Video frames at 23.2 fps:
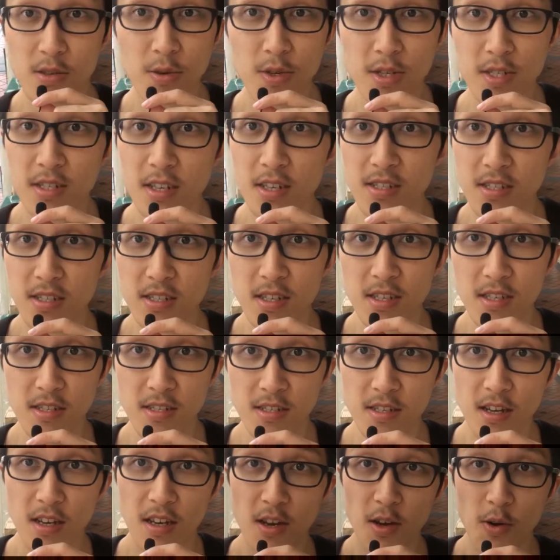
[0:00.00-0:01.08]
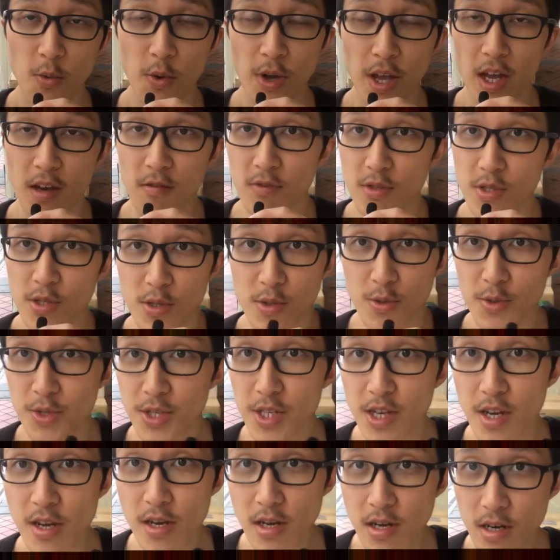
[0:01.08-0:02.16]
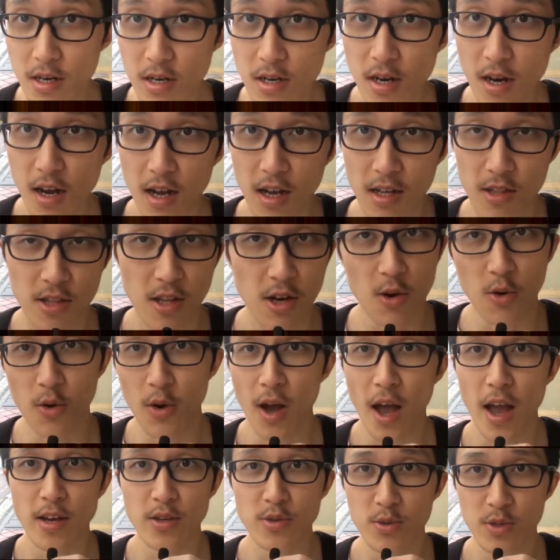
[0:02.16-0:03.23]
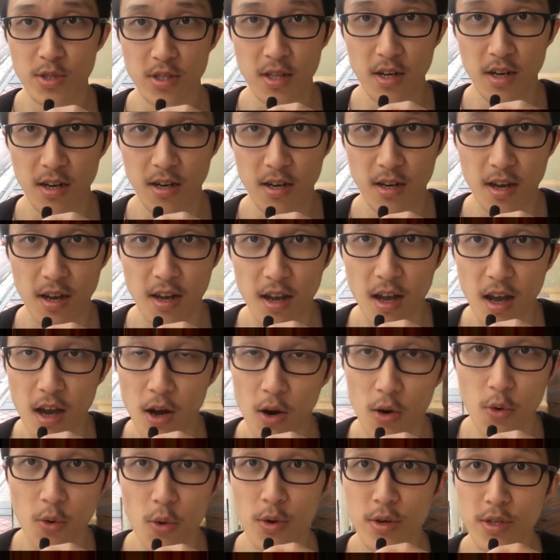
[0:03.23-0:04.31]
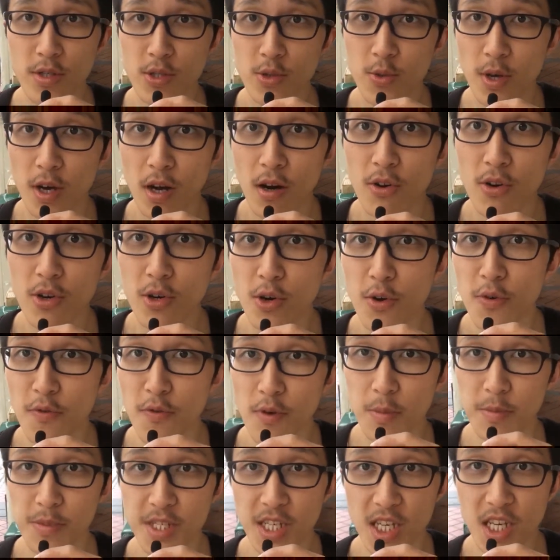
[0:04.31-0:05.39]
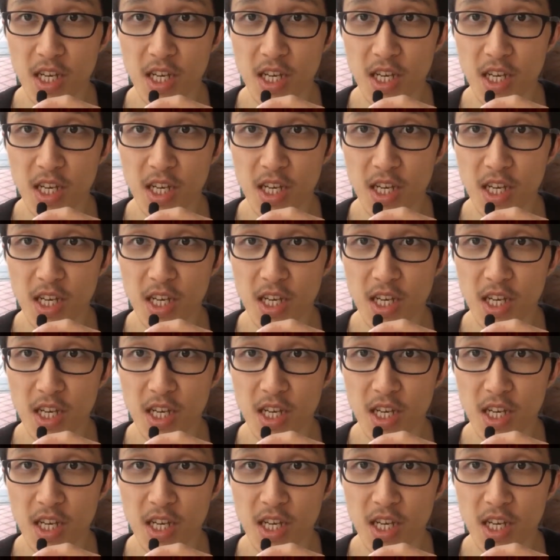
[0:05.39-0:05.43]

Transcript: Great, doesn't it? We have a solution here? No, actually not. According to an article from The